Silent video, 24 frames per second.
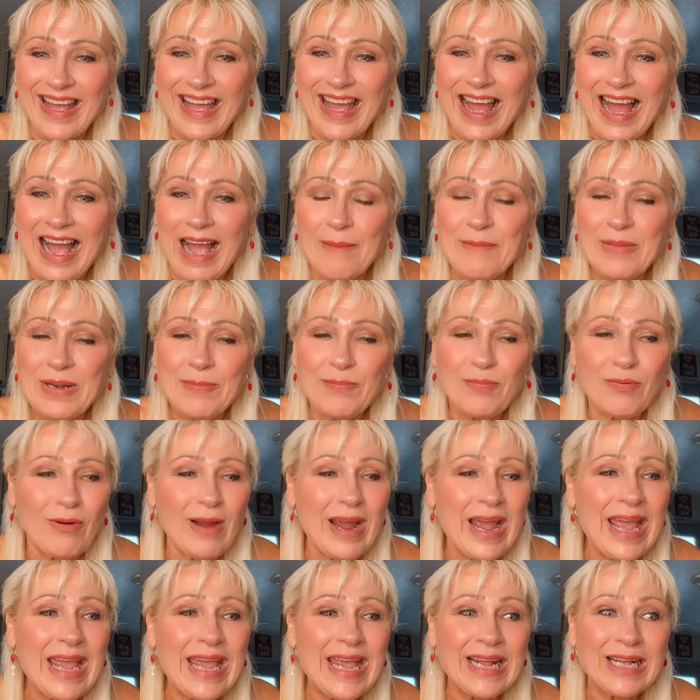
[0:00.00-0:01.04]
I'm going to
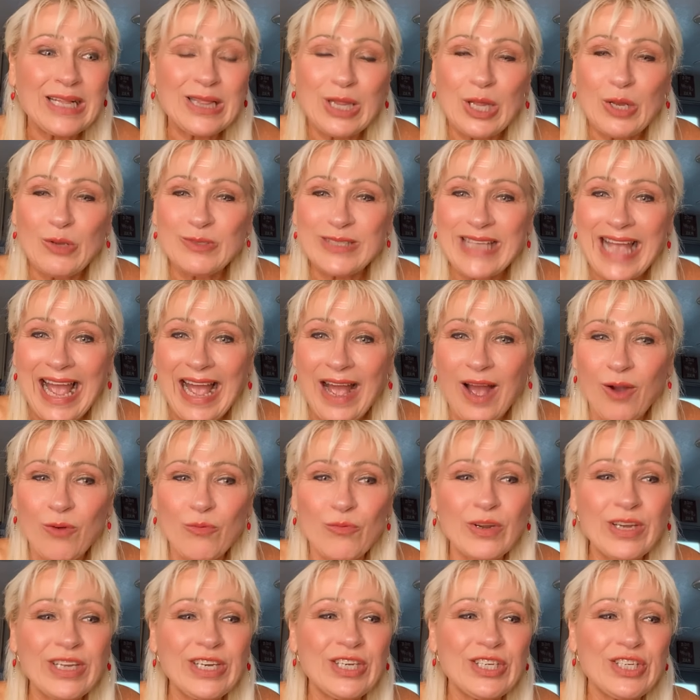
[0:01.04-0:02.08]
pray and close
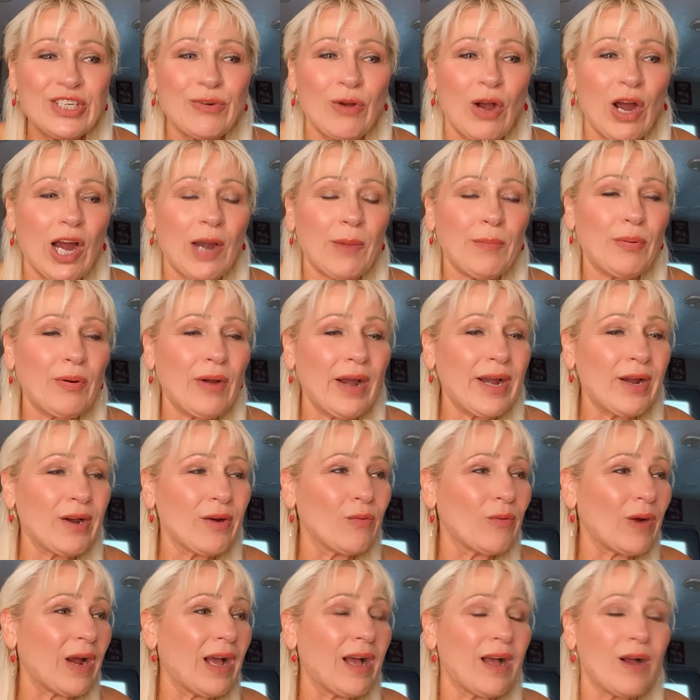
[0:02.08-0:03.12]
out. We're going to do our
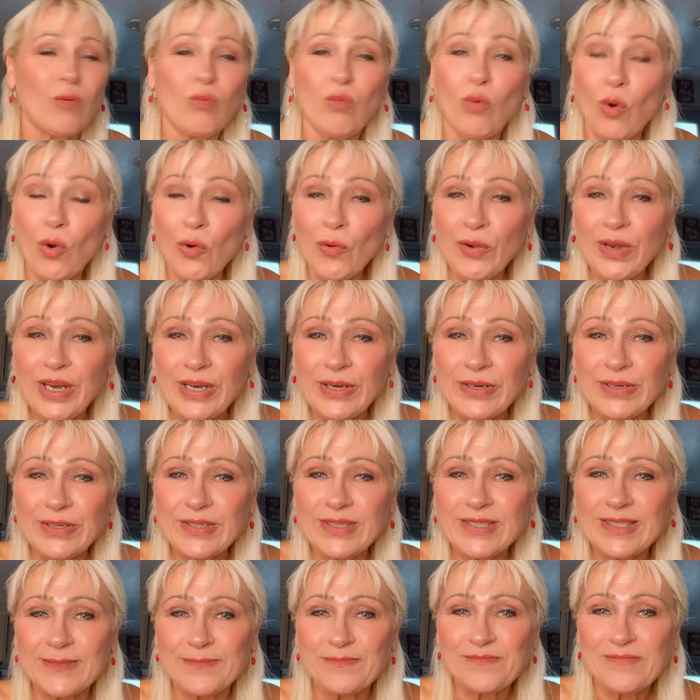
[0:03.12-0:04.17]
prayer uh,
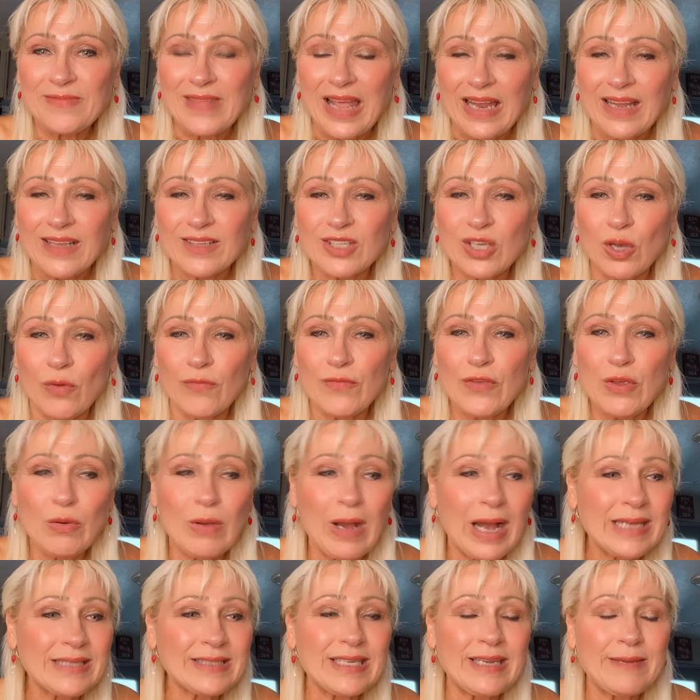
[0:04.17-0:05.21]
warriors. So if you
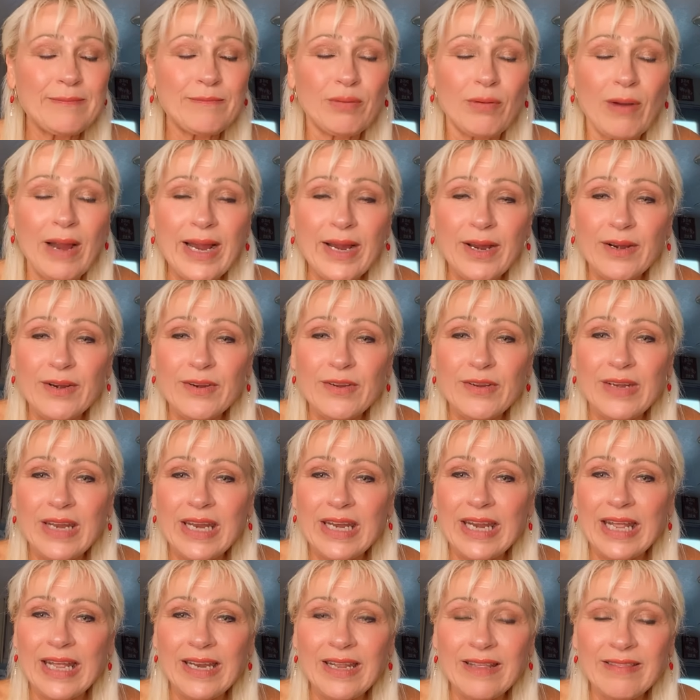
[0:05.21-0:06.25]
guys need prayer, you
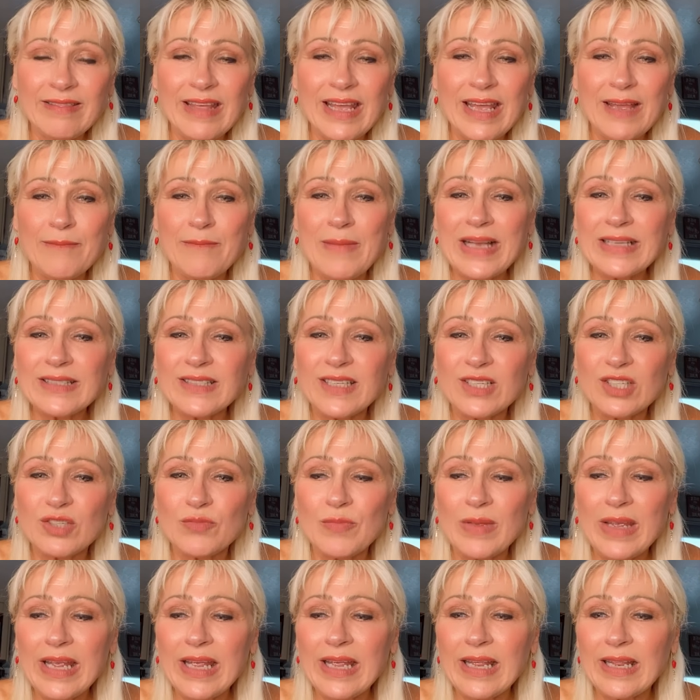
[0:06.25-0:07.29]
need anything,
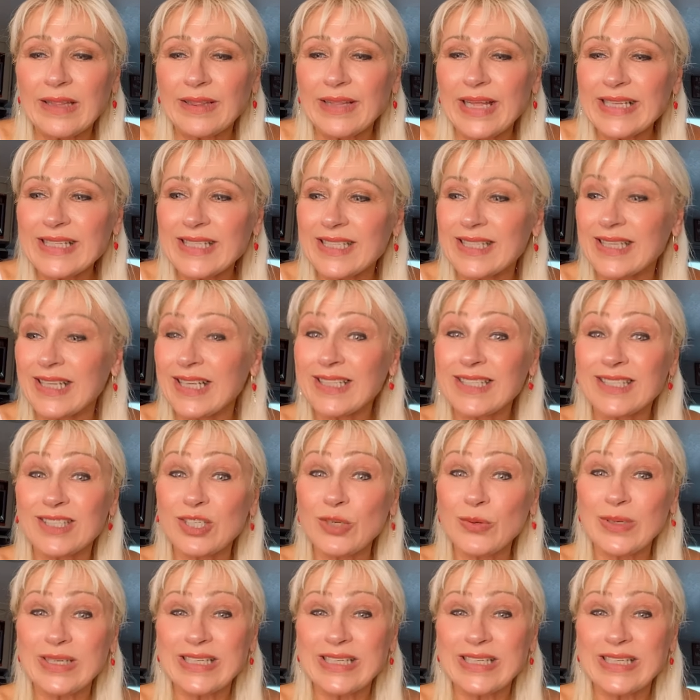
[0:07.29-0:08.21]
message me. Let's let's do it